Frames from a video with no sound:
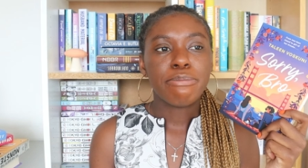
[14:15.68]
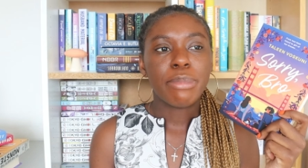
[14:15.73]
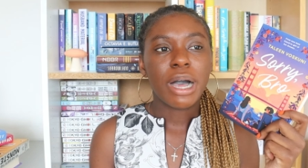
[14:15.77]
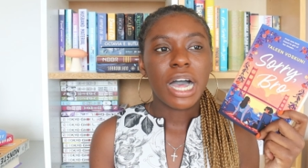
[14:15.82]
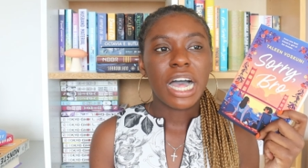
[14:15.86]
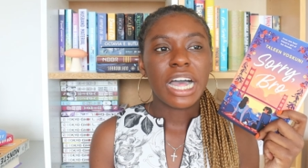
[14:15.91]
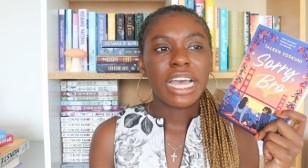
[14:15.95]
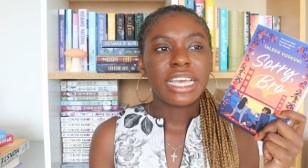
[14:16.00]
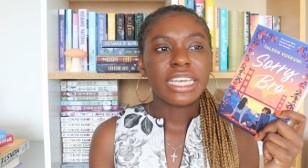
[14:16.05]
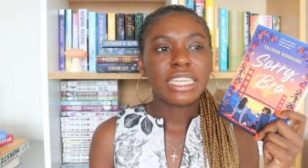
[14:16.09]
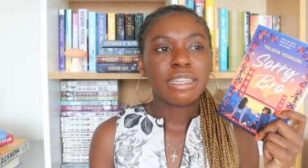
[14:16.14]

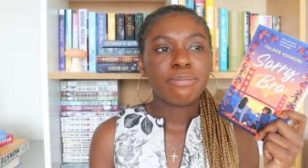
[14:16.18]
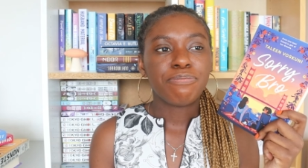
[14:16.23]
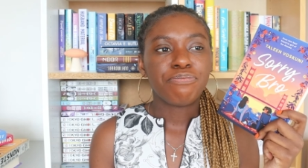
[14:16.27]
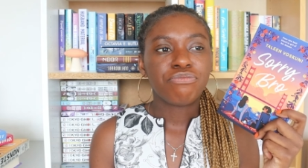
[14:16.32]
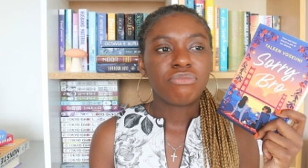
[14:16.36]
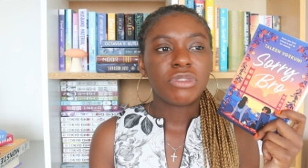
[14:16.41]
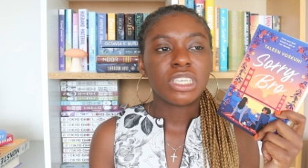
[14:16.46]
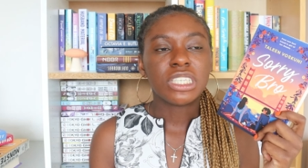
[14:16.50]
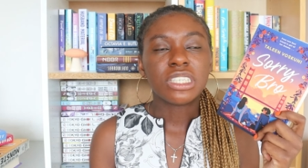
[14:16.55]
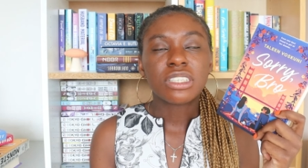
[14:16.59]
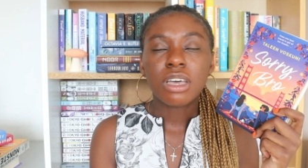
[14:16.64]
my
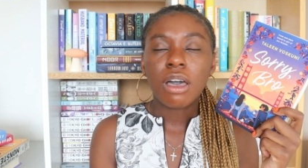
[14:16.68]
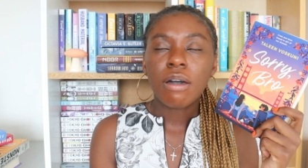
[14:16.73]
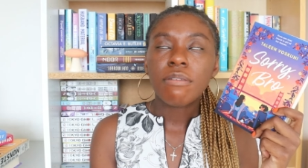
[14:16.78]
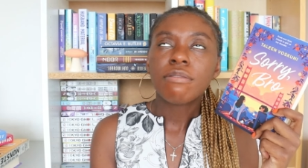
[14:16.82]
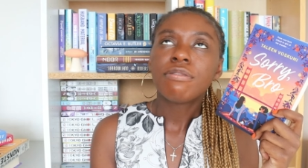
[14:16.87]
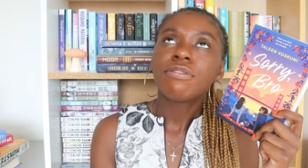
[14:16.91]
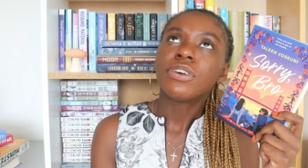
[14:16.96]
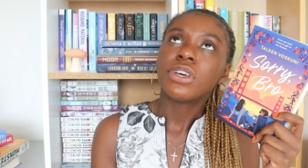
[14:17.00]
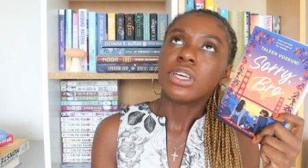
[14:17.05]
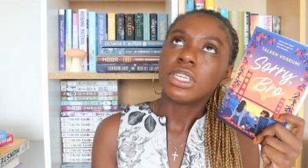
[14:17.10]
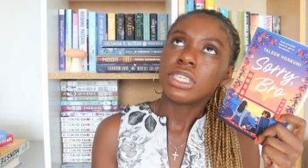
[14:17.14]

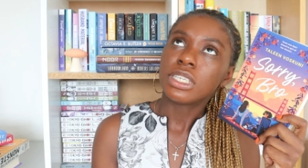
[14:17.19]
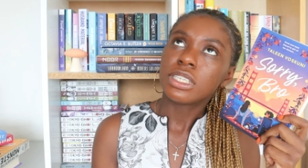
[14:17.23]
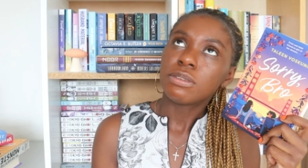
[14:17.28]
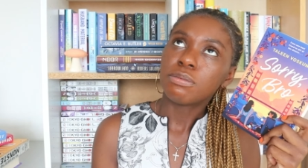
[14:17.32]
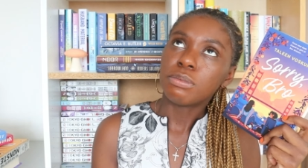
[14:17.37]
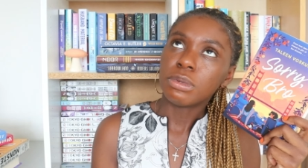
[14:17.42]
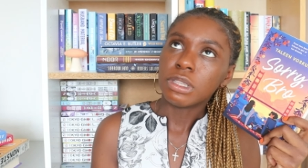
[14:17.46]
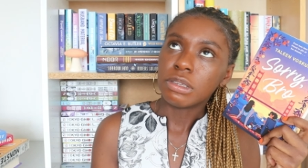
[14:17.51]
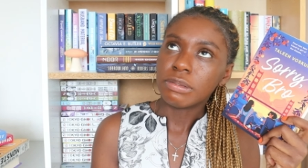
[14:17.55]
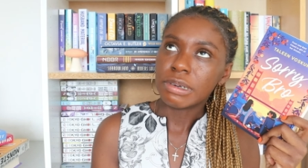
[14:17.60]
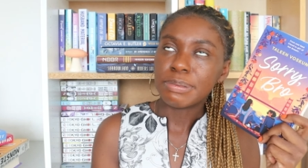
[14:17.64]

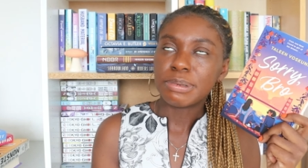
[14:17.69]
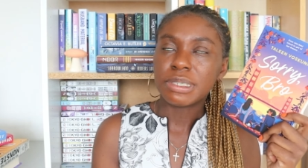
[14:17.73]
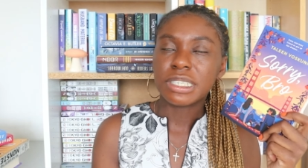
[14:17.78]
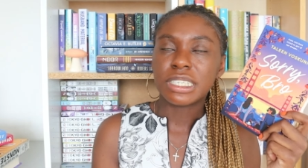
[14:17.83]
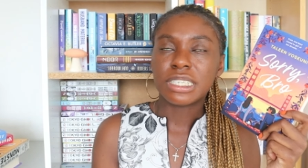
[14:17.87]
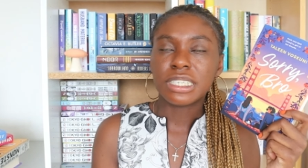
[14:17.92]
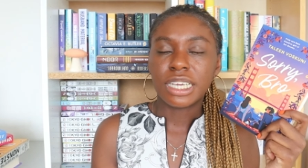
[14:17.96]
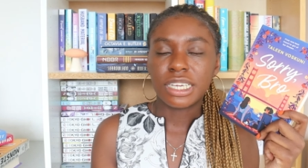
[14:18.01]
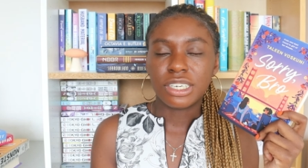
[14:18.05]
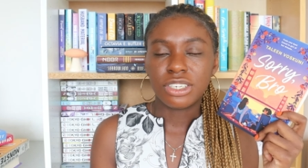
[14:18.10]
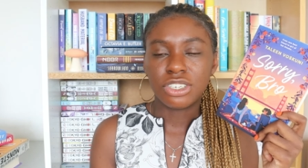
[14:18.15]
discomfort with the
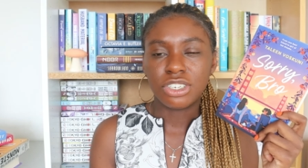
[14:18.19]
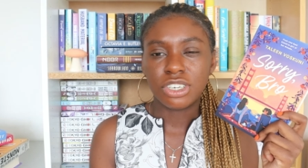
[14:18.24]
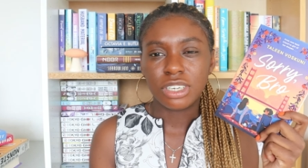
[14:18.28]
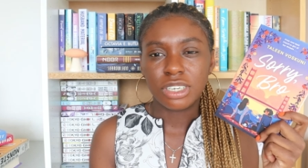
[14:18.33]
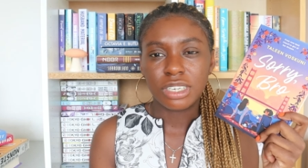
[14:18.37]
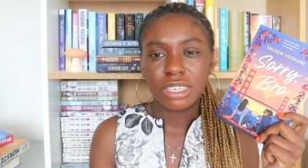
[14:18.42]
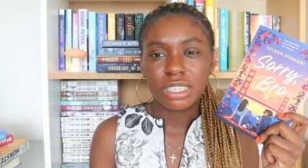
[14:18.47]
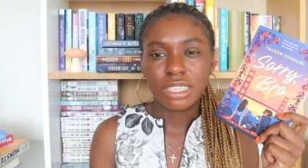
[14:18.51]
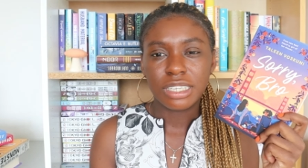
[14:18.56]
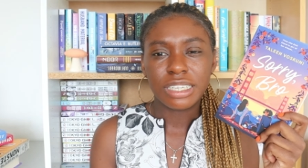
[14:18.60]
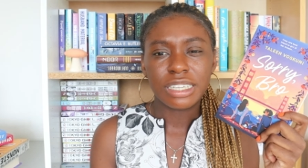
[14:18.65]

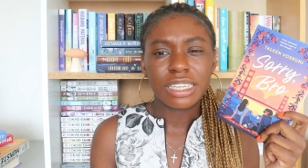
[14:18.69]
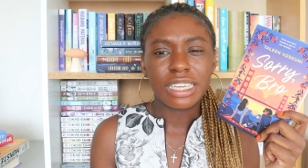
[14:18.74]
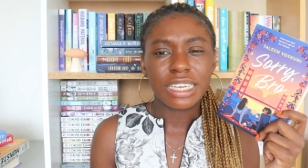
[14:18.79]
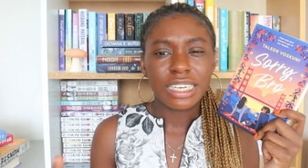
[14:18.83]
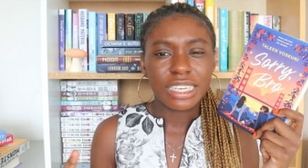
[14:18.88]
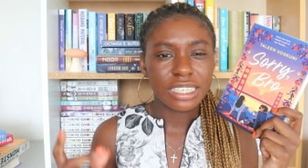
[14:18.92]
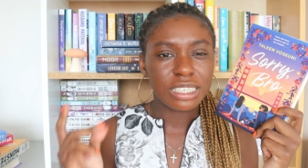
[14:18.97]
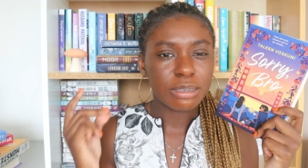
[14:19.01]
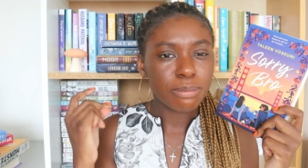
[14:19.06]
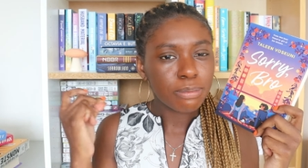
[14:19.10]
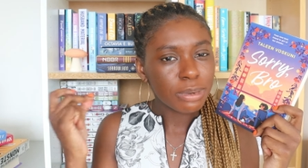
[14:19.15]
representation
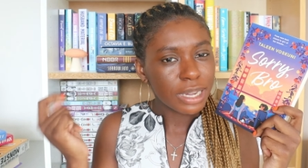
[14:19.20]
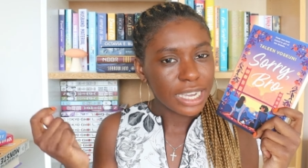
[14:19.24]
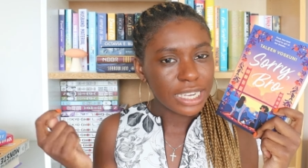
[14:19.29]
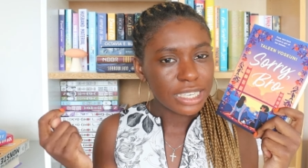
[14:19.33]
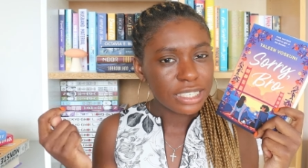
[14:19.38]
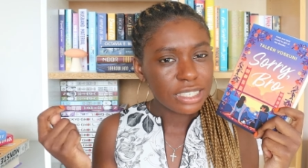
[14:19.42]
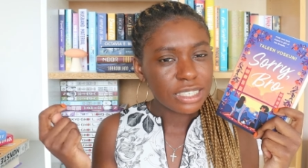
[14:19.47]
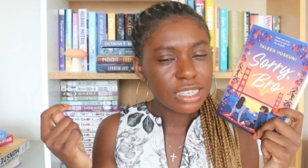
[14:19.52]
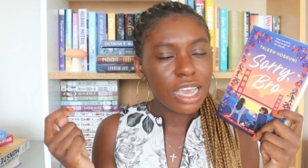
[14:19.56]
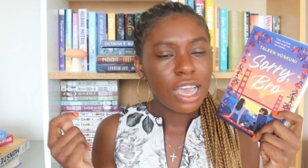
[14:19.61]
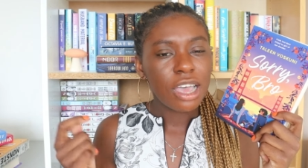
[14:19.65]
click into
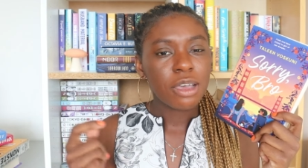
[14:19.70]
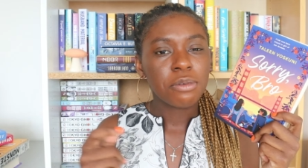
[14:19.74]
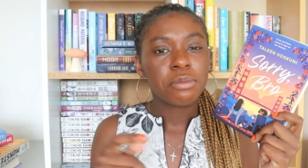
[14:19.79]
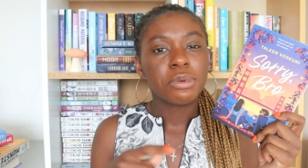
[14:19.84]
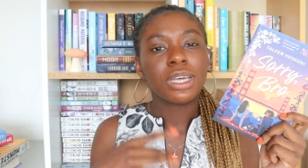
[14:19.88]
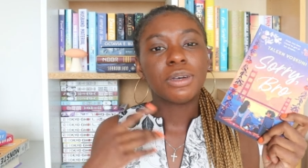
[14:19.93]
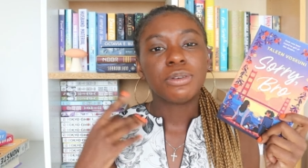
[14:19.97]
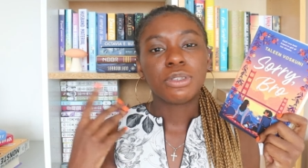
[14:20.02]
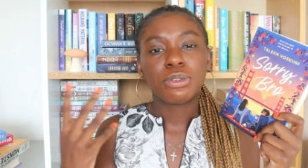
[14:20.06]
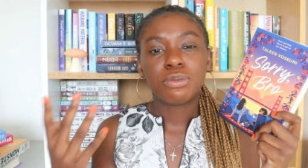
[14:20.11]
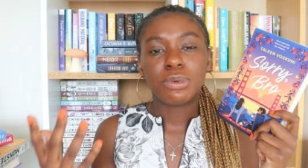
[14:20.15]
place
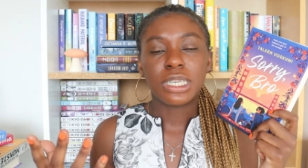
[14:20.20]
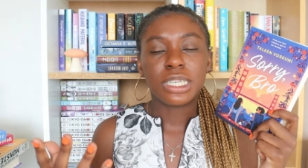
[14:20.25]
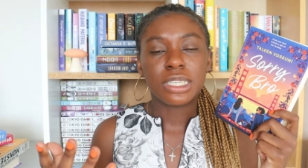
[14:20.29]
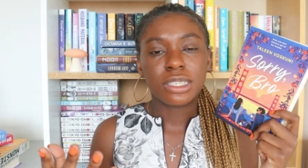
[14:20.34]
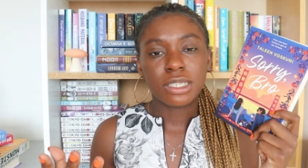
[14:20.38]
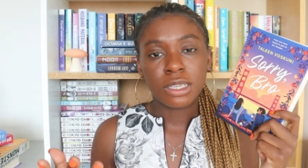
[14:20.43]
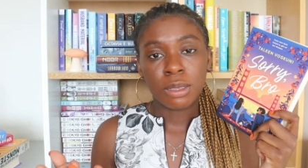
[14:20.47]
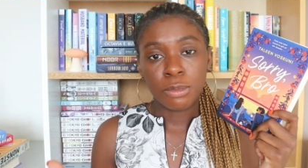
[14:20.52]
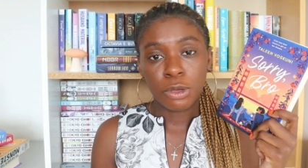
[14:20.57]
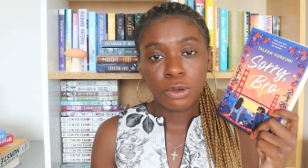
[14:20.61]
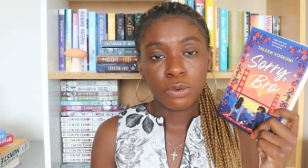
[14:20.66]
when I was reading
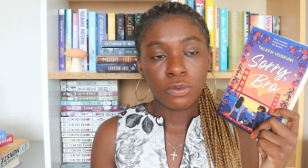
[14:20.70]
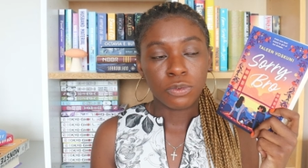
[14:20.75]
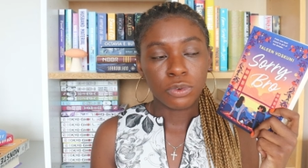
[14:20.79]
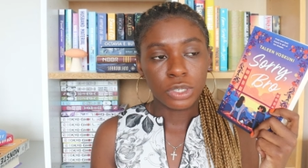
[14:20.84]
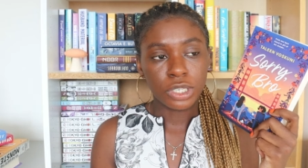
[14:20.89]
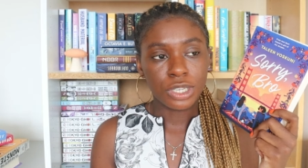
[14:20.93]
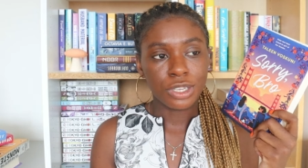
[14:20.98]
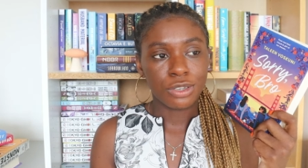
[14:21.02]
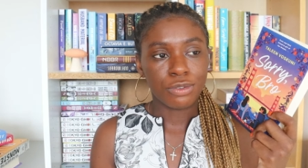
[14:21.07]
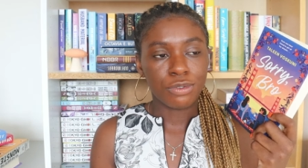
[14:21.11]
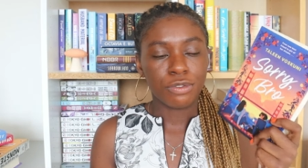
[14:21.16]
some Own
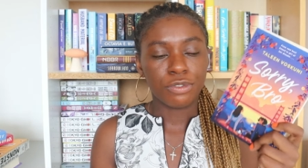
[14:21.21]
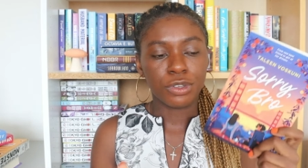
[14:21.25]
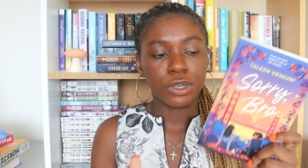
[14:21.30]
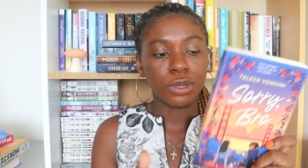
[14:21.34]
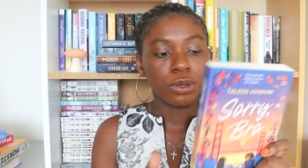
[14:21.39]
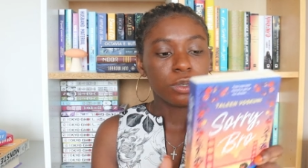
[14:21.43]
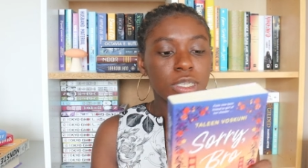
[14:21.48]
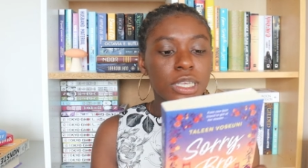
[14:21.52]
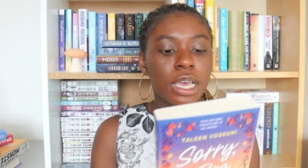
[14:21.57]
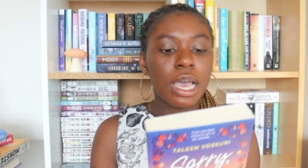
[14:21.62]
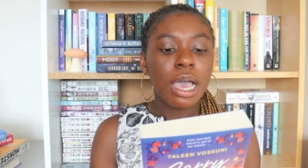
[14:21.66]
Voices
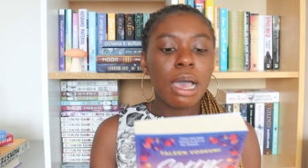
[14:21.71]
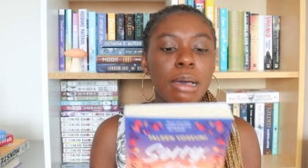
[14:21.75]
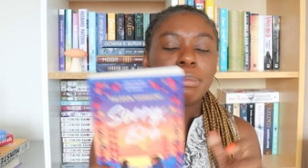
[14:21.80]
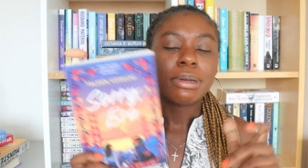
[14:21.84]
reviews.